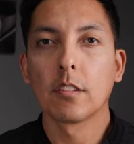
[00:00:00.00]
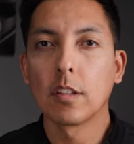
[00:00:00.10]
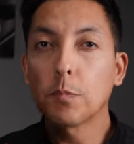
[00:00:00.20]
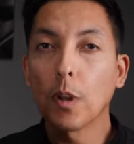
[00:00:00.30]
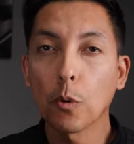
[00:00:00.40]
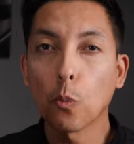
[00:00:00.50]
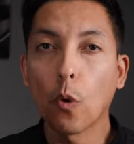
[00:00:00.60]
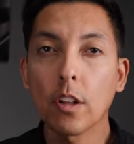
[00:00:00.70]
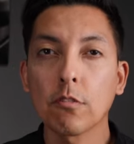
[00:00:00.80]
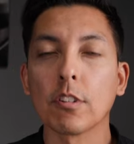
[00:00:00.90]
Tip number
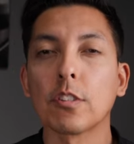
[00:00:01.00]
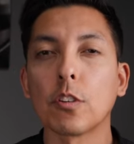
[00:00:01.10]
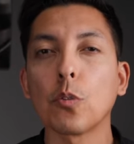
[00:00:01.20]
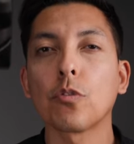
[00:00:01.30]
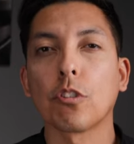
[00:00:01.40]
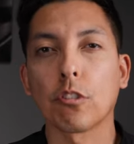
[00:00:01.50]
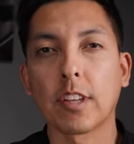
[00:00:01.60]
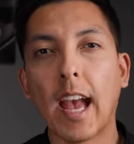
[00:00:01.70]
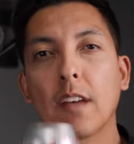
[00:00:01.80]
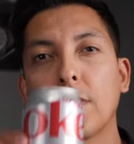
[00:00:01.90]
one, reduce your
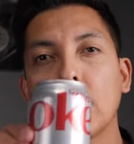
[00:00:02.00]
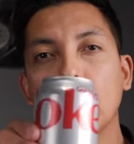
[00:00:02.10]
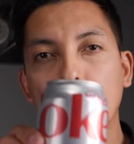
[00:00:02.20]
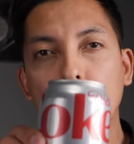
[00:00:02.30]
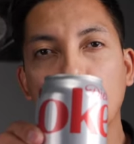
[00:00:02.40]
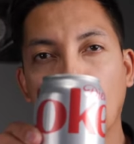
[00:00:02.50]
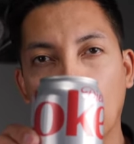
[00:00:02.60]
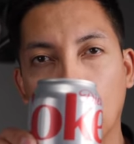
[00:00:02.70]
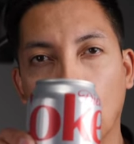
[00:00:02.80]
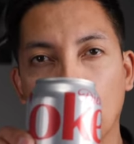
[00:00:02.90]
caffeine intake
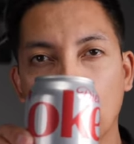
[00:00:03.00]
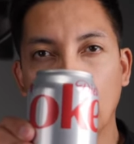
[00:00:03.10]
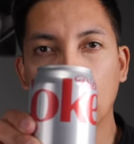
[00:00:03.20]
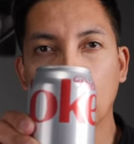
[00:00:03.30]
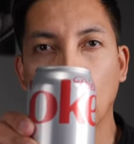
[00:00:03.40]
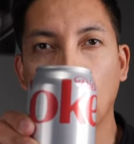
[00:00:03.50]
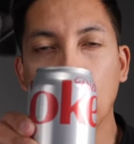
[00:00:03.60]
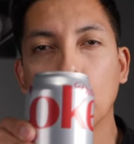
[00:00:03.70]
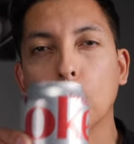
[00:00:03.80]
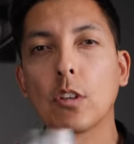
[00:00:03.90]
or change the way
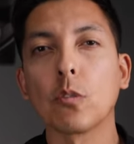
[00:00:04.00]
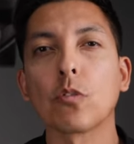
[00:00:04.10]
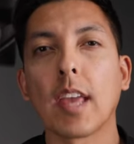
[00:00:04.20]
you use